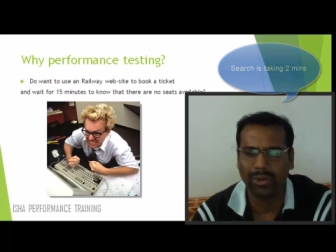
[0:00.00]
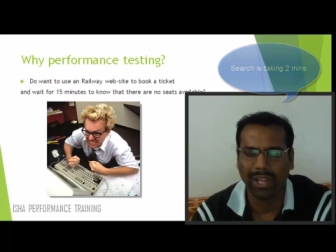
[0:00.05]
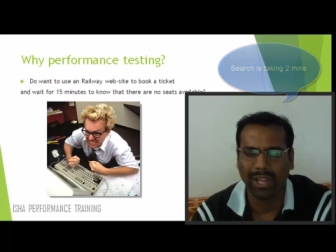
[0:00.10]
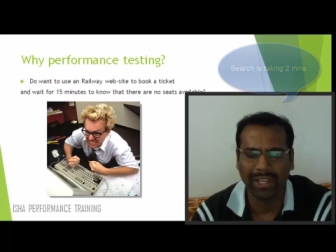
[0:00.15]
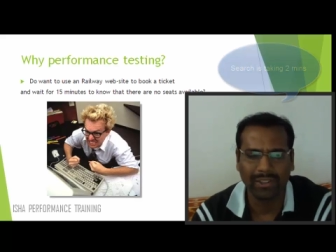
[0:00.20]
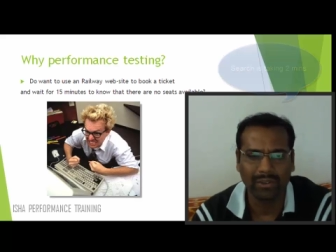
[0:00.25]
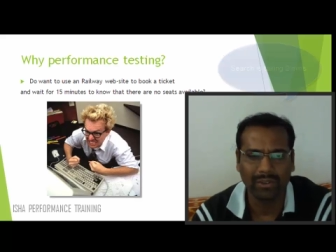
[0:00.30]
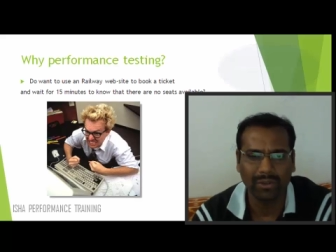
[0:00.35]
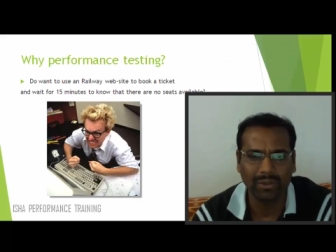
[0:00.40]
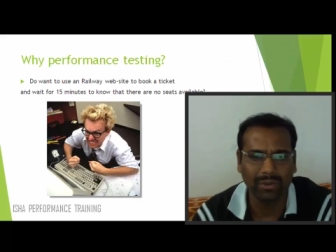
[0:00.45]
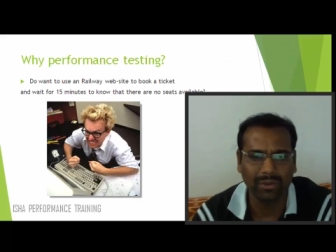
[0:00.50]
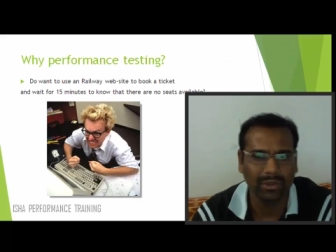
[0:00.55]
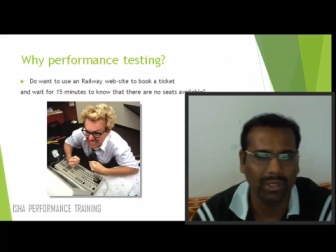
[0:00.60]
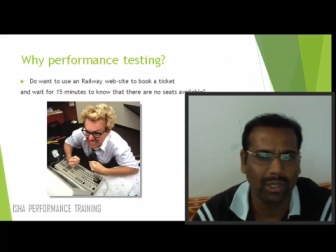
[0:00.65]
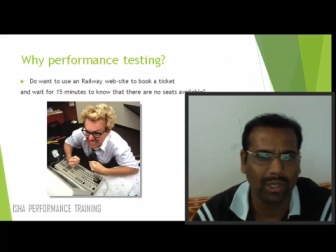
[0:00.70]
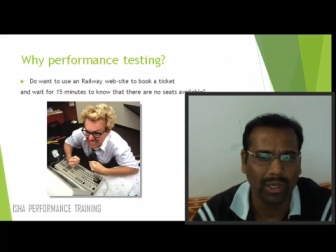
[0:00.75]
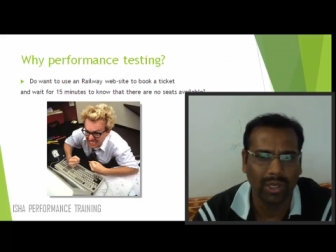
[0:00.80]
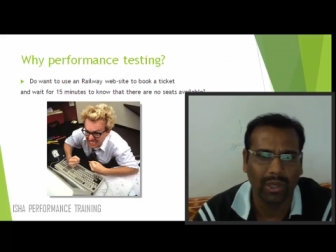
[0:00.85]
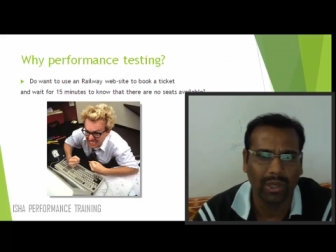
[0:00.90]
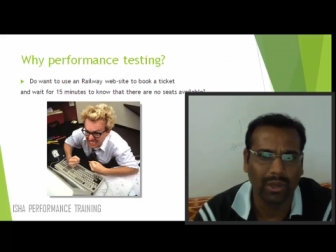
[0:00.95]
Would you like
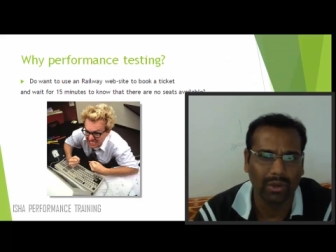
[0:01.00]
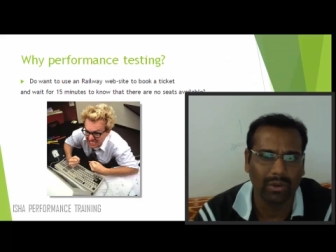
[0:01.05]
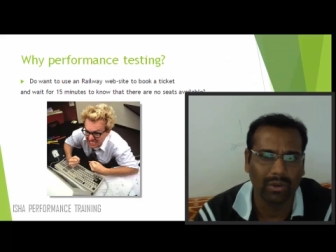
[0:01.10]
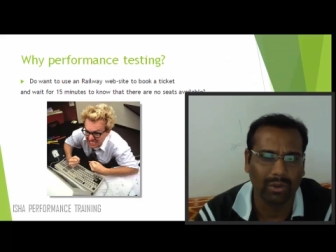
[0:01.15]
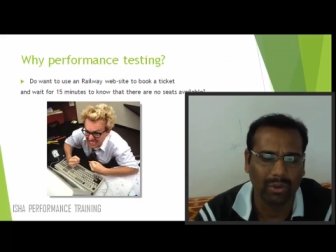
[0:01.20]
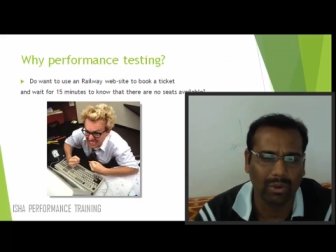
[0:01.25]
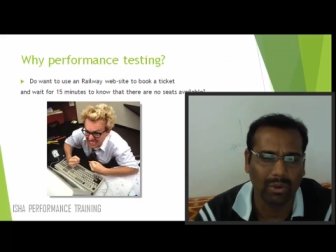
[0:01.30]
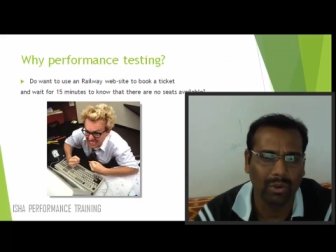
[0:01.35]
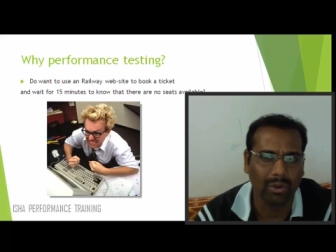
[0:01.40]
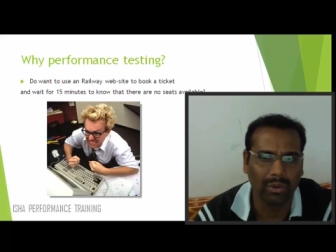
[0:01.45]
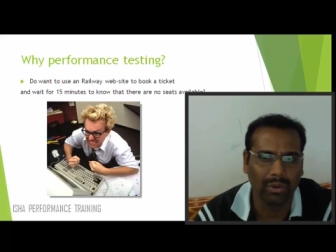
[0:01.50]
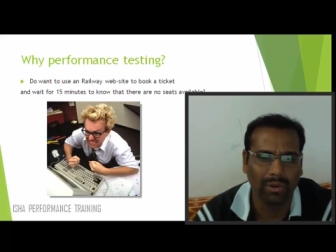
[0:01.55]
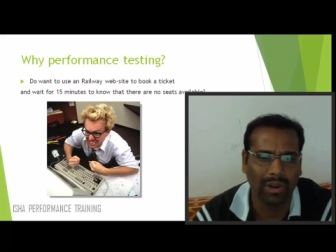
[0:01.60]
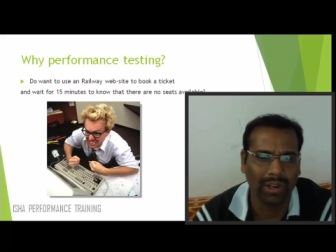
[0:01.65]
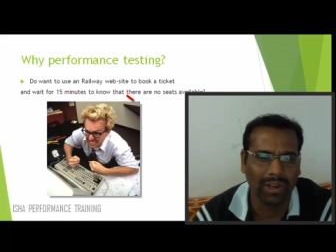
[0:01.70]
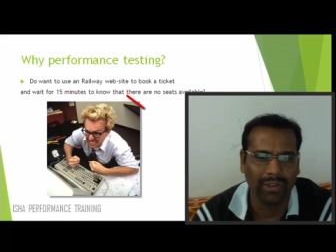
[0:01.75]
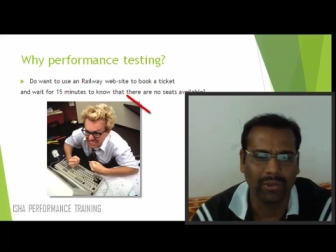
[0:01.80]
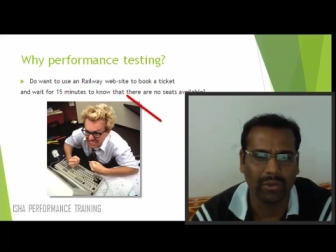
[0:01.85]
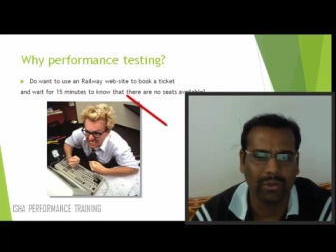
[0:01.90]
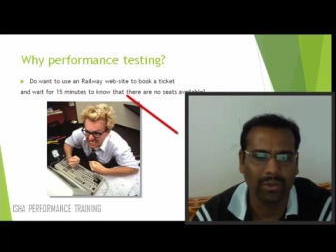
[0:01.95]
to
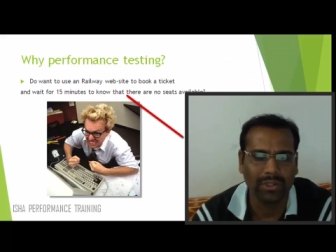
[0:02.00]
go